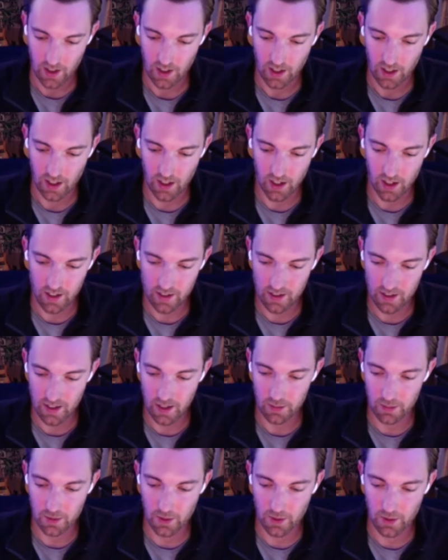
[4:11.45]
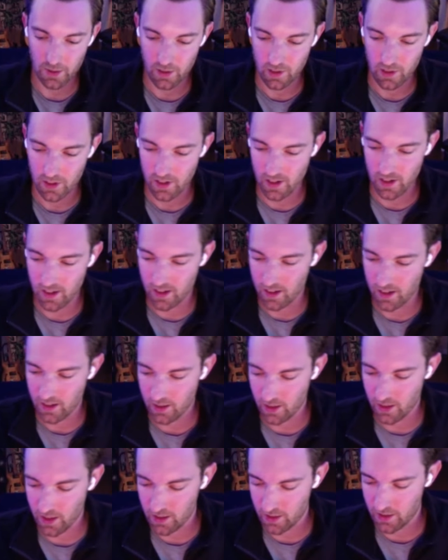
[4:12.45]
I stopped over
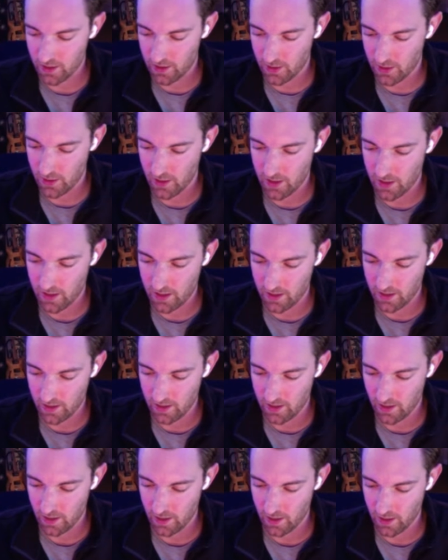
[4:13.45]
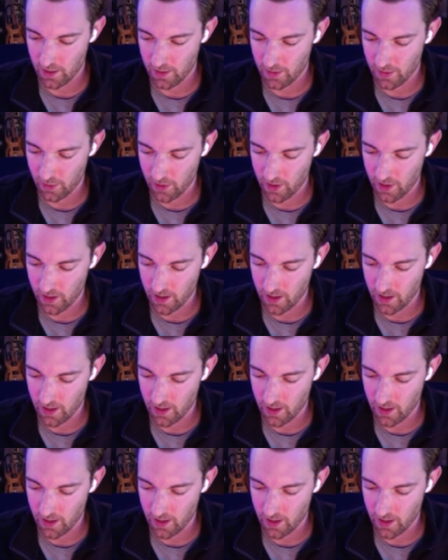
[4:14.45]
across the street earlier before I